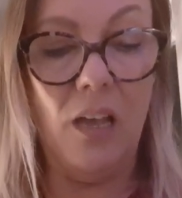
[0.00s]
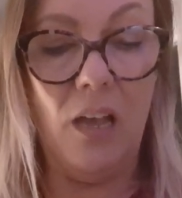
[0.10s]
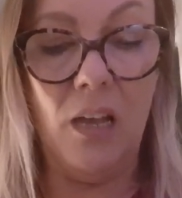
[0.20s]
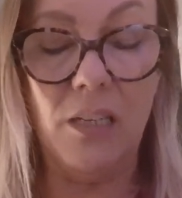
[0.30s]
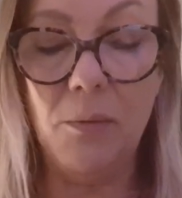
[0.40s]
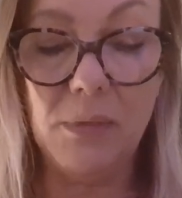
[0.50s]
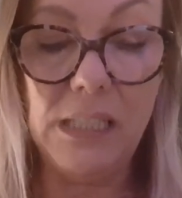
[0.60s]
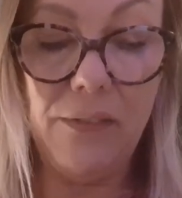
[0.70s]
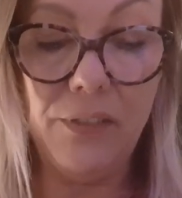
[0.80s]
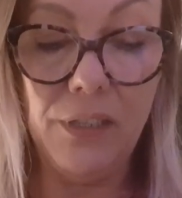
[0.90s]
number
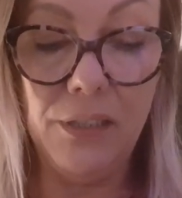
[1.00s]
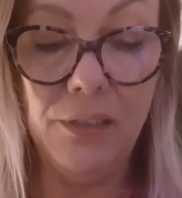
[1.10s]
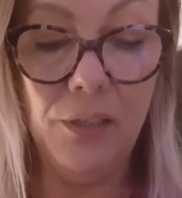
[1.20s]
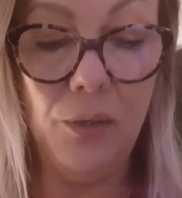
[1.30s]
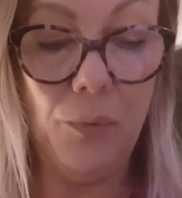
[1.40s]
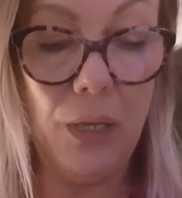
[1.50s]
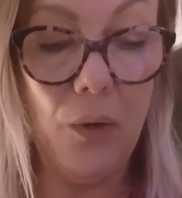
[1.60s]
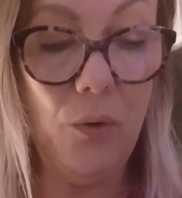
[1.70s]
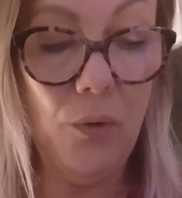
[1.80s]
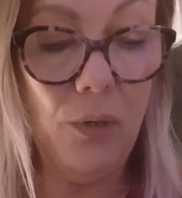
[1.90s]
seven, we
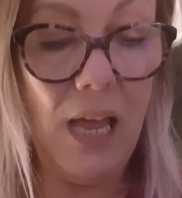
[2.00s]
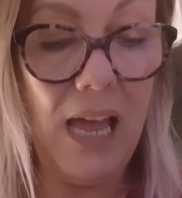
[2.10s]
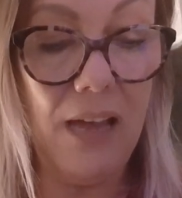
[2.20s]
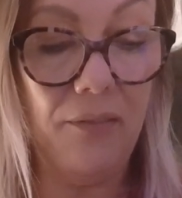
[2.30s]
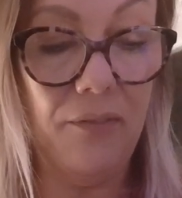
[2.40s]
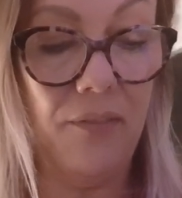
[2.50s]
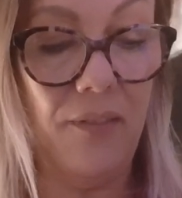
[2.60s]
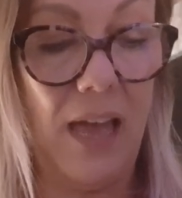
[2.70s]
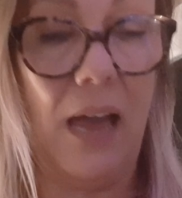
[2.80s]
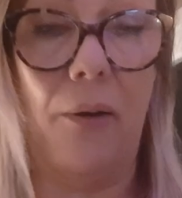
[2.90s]
all have
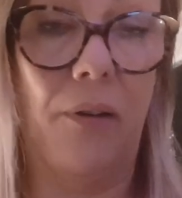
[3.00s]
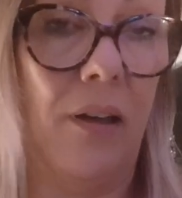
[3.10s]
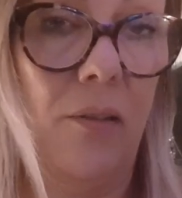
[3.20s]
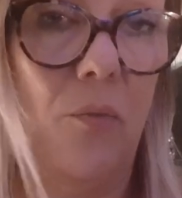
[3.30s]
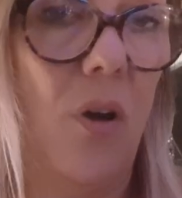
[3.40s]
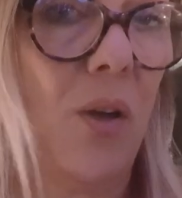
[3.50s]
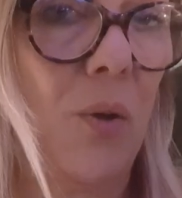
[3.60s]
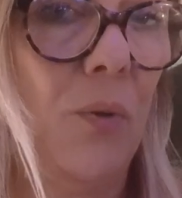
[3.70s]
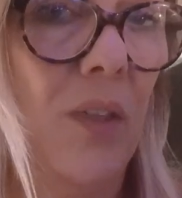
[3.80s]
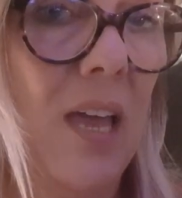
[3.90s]
our, what I
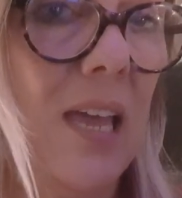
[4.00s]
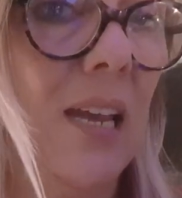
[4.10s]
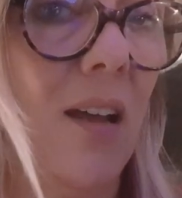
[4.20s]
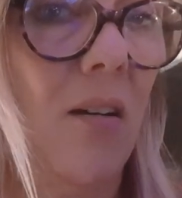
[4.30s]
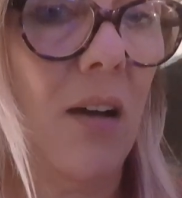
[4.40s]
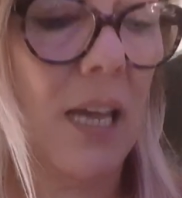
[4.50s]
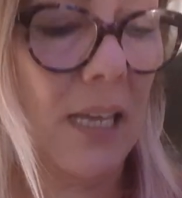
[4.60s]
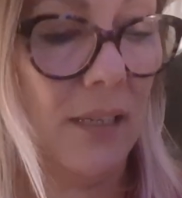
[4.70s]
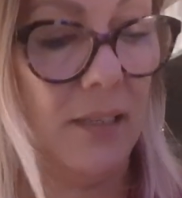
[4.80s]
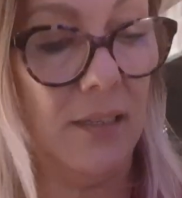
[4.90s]
call the inner
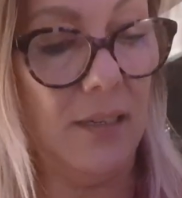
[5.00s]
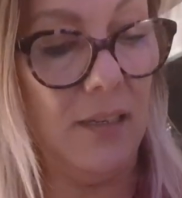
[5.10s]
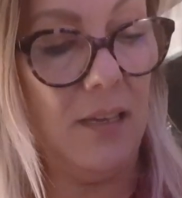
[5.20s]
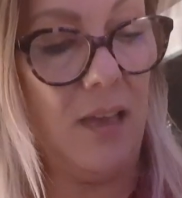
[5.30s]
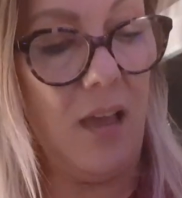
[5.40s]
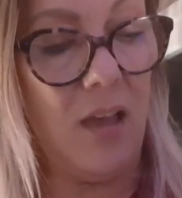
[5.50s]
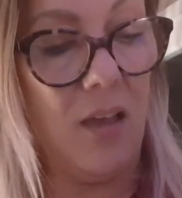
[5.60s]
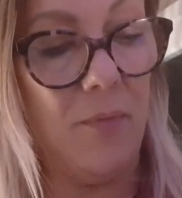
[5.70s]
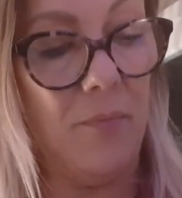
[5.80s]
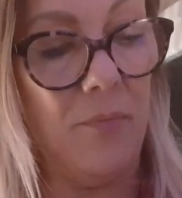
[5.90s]
eye,
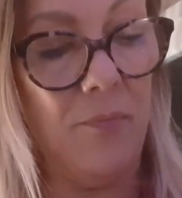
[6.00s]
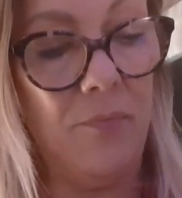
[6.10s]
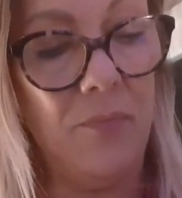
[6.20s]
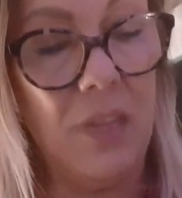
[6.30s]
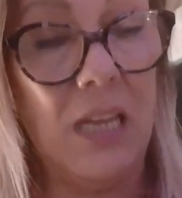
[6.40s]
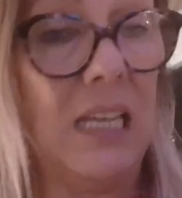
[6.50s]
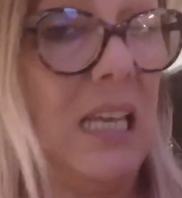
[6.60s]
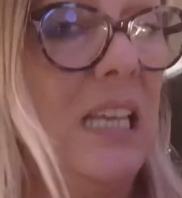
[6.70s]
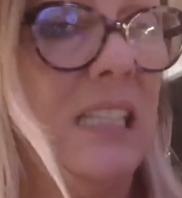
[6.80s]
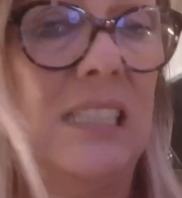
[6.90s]
and it
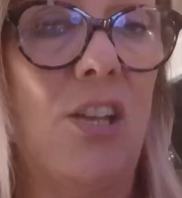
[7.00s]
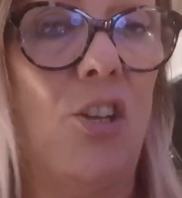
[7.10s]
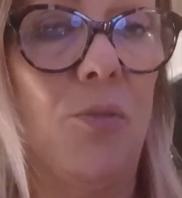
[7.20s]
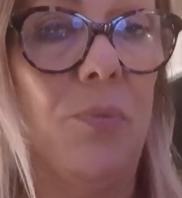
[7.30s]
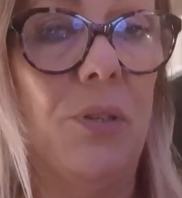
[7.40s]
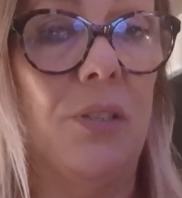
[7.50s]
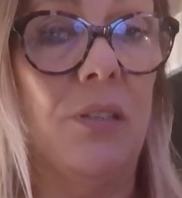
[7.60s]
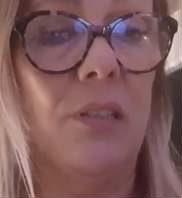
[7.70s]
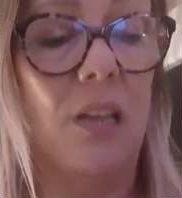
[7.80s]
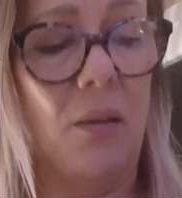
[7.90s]
is
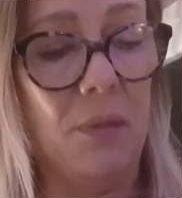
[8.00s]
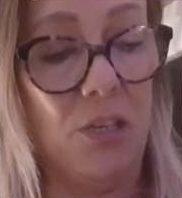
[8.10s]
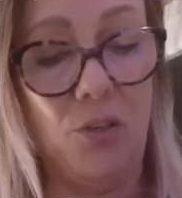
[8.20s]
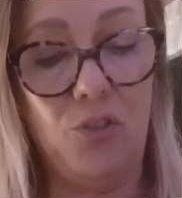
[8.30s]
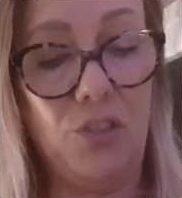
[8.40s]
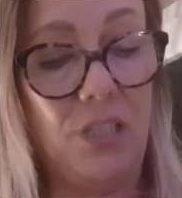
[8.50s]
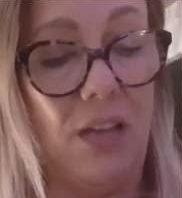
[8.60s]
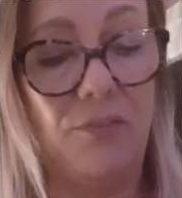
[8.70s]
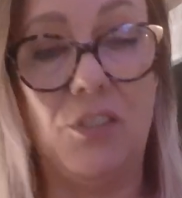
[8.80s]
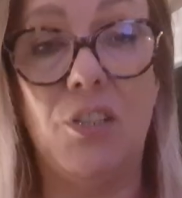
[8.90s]
open. I mean, you just
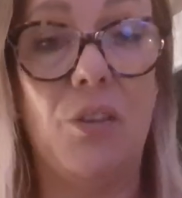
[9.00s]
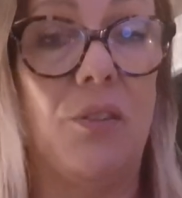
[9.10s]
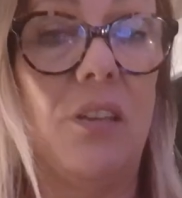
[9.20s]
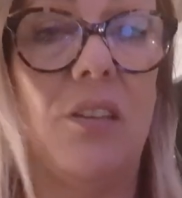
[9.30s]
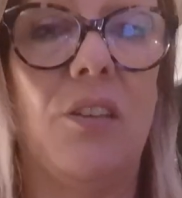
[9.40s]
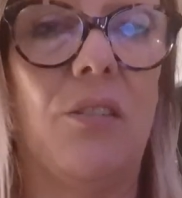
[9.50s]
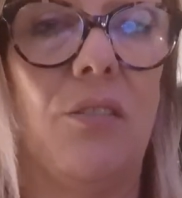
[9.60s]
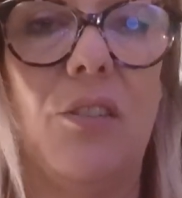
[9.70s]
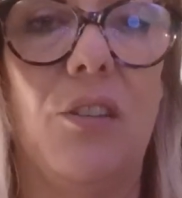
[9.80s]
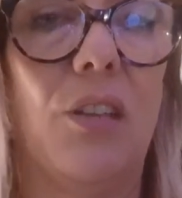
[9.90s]
have to know that
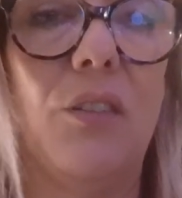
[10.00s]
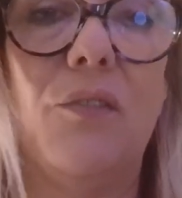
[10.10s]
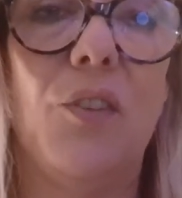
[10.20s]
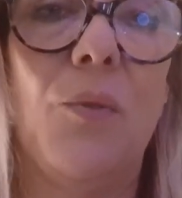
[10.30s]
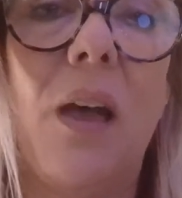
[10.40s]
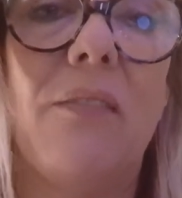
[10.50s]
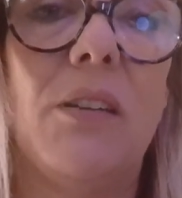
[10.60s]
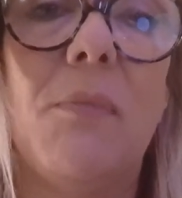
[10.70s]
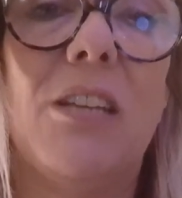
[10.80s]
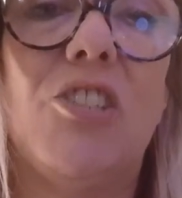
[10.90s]
if you have an
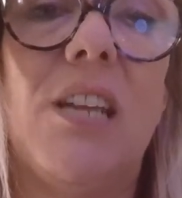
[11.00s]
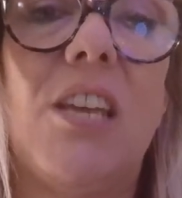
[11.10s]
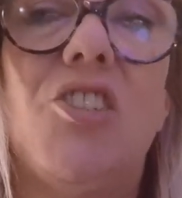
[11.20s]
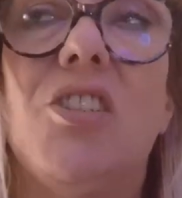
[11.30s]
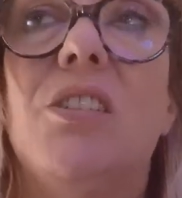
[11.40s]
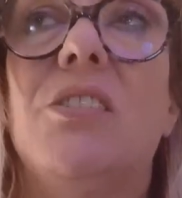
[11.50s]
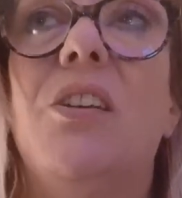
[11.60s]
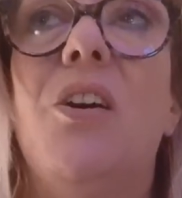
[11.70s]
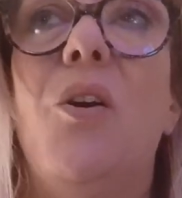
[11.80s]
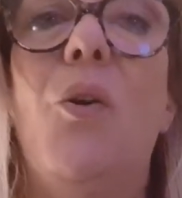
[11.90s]
imagination
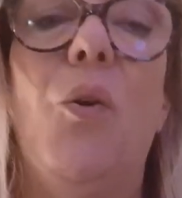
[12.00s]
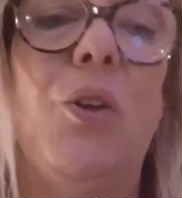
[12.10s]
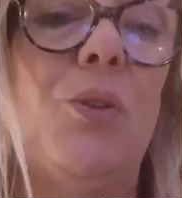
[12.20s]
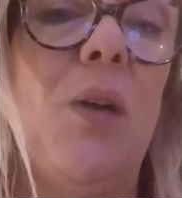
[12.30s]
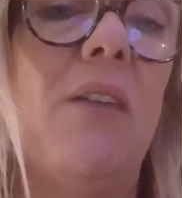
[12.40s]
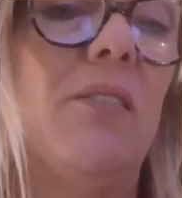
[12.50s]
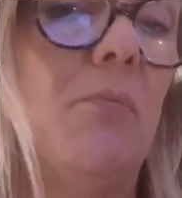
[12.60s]
or you have an